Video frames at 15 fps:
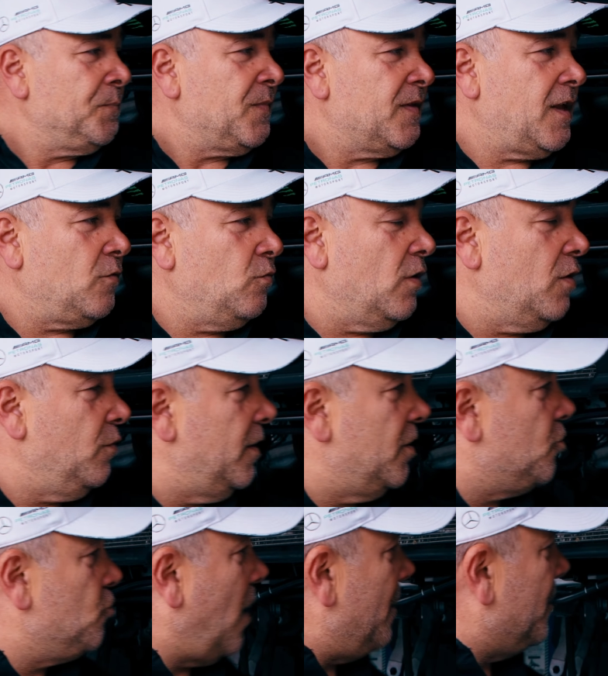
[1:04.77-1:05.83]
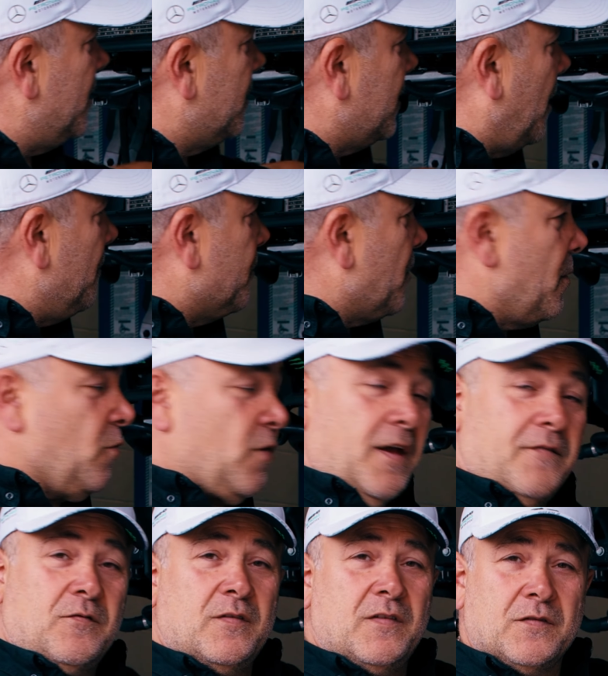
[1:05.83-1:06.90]
that when we drop the subframe, we
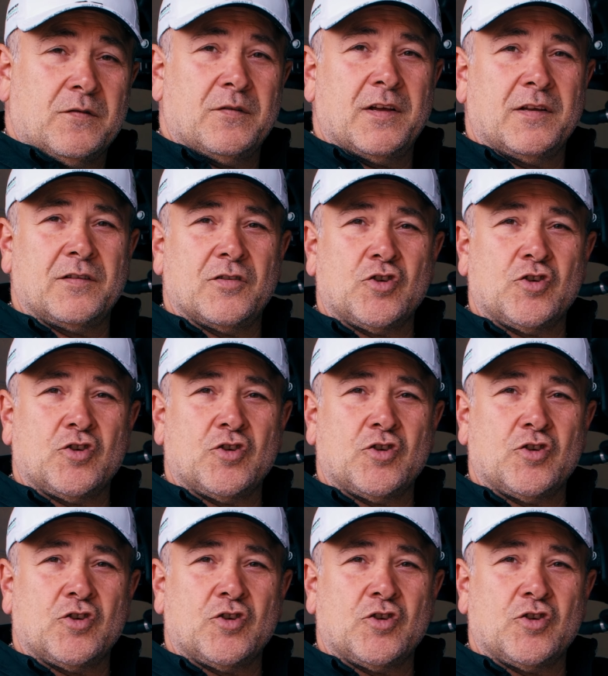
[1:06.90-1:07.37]
have to disconnect the